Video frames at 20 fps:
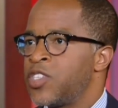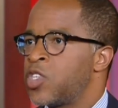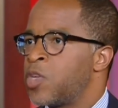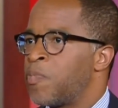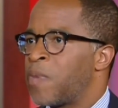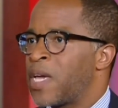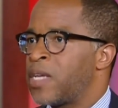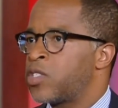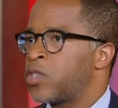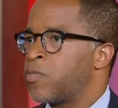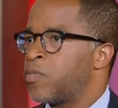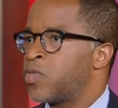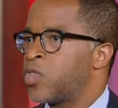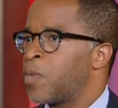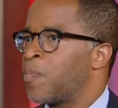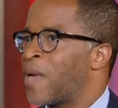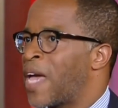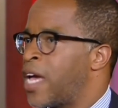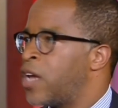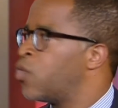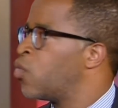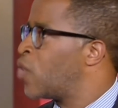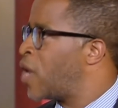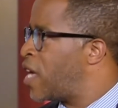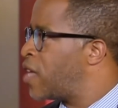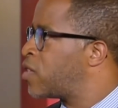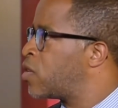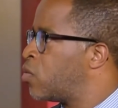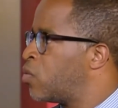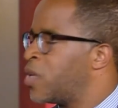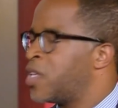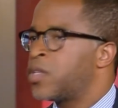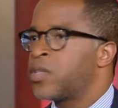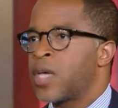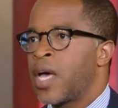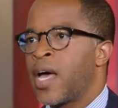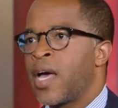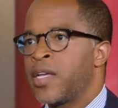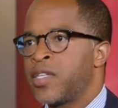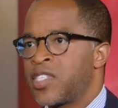debate with
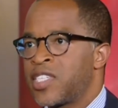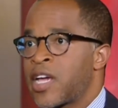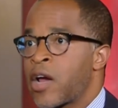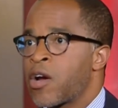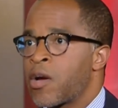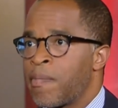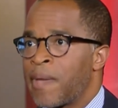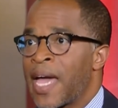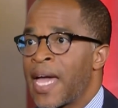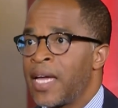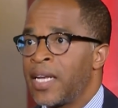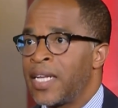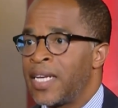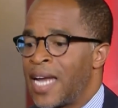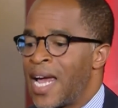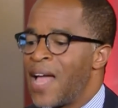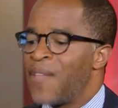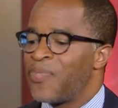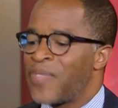Sarah Palin.